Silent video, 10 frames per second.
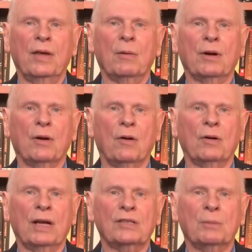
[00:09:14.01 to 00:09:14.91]
They were
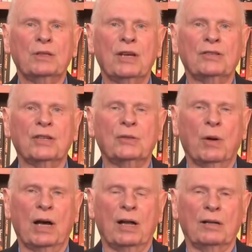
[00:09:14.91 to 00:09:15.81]
known as the Majestic
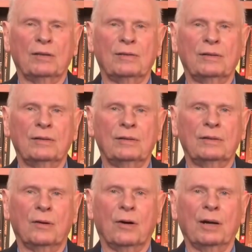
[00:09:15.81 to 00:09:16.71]
12,
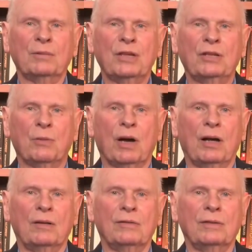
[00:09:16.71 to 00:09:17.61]
or
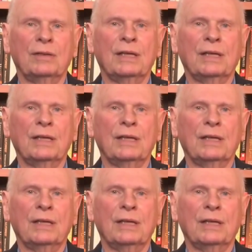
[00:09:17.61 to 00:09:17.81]
MJ-12,